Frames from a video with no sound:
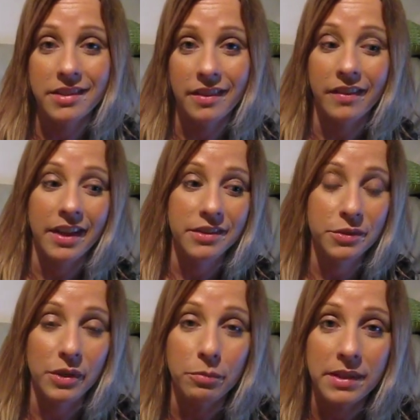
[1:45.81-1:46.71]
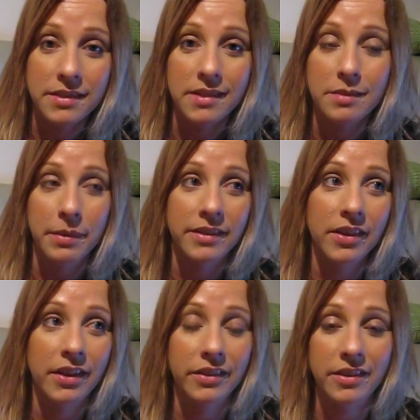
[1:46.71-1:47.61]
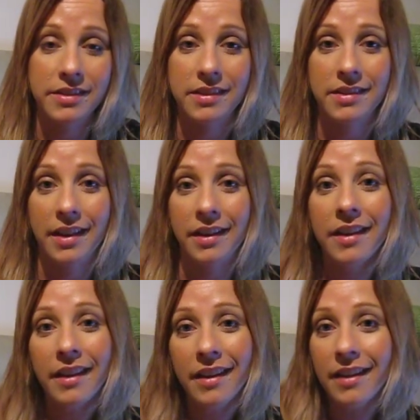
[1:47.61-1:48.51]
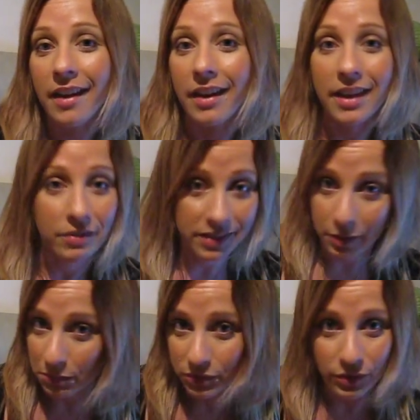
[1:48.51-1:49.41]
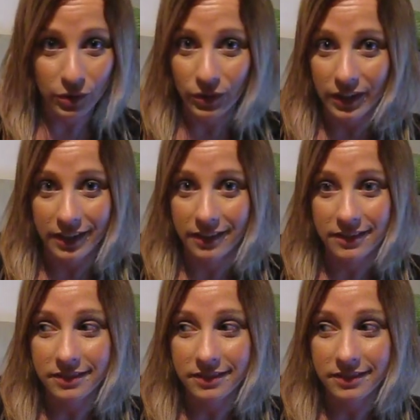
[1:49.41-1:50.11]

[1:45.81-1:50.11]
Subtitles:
in the last 12 months since my diagnosis that I'd never done before and